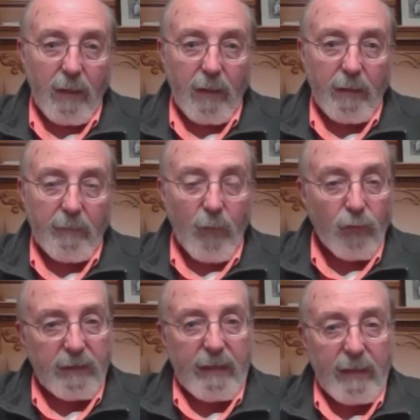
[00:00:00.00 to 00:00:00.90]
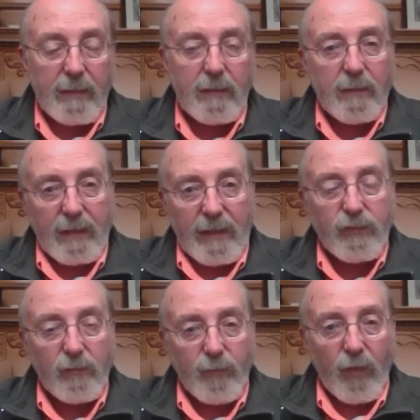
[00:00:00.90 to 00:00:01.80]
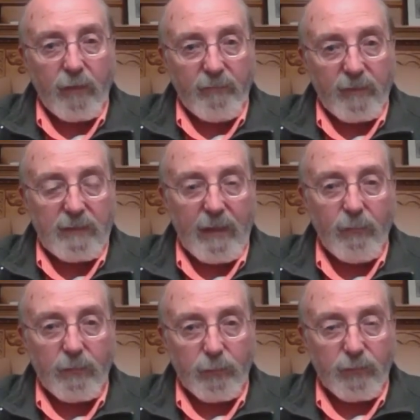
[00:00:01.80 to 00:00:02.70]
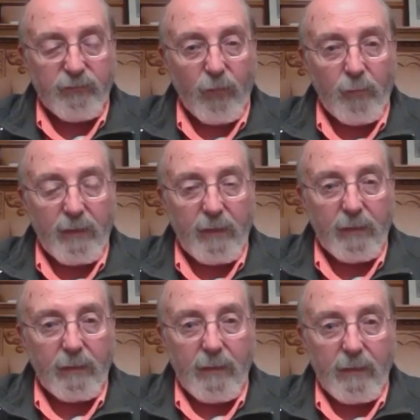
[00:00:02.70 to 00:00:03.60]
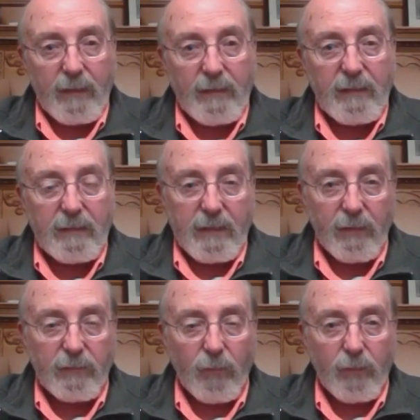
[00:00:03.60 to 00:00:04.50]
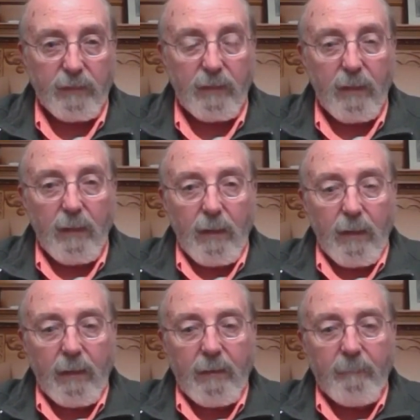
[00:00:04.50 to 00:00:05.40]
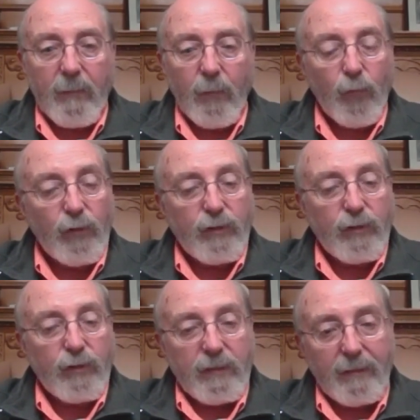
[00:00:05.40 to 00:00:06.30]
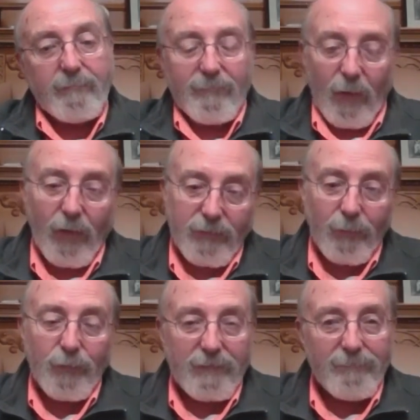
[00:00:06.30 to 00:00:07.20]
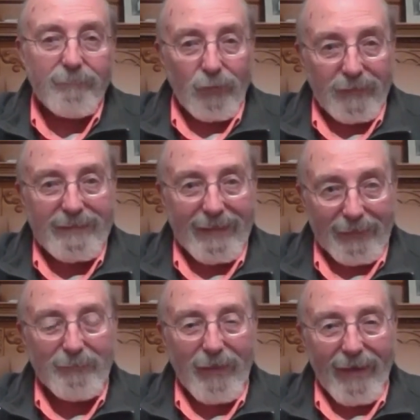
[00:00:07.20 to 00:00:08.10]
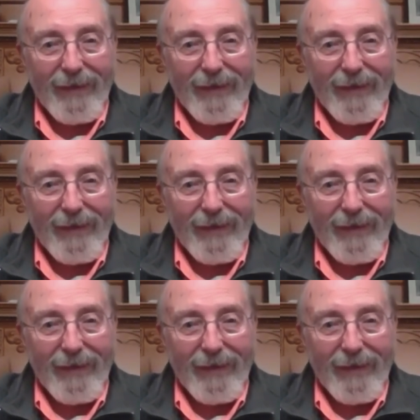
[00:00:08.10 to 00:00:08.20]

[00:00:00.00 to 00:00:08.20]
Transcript: mostly in the eastern part of the state, which was formerly the Indian territories, which it also was mostly settled by